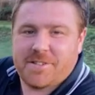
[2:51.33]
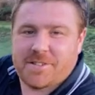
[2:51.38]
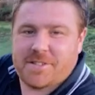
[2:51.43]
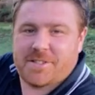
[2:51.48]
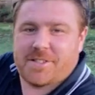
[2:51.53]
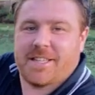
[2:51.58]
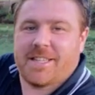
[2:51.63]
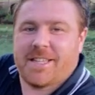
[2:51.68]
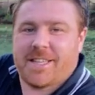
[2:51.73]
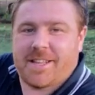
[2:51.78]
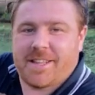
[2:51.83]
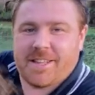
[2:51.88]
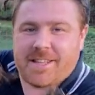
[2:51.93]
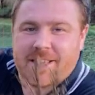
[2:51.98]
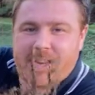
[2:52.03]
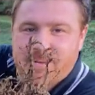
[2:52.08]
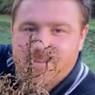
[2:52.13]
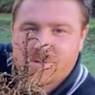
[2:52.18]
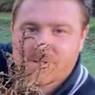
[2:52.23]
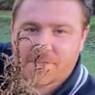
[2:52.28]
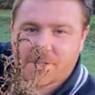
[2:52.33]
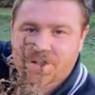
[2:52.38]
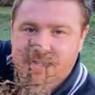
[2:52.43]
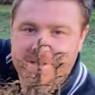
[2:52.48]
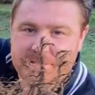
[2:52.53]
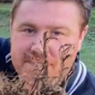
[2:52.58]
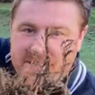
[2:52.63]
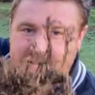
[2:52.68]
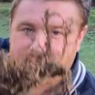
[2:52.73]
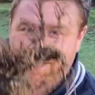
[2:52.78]
stick that at the camera so you
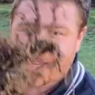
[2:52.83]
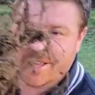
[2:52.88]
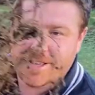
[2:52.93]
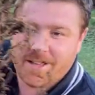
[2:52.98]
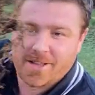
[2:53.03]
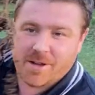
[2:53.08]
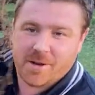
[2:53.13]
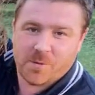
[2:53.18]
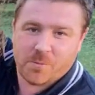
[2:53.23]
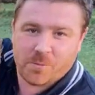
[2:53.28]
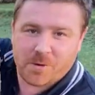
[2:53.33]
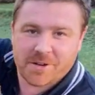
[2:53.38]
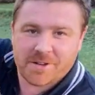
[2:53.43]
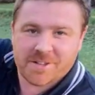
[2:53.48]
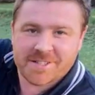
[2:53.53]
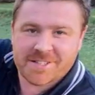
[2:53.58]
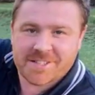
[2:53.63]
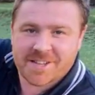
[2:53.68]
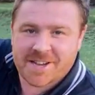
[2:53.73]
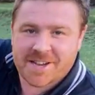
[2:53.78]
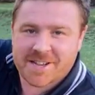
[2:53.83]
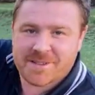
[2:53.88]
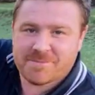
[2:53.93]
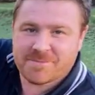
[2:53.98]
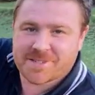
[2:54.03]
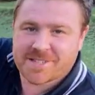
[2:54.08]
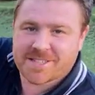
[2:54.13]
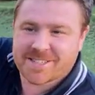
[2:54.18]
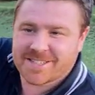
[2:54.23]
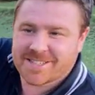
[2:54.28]
can see, one
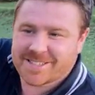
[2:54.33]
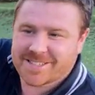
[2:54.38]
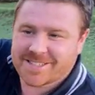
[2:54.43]
times